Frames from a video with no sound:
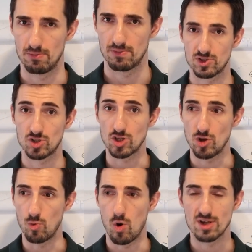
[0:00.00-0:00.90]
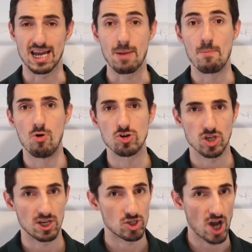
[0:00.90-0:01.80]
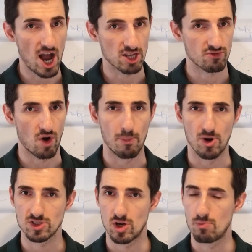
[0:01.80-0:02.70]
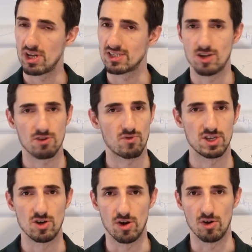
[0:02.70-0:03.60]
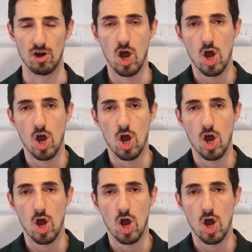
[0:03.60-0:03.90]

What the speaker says: Certain words are emotionally charged for a person, but it's not for the other.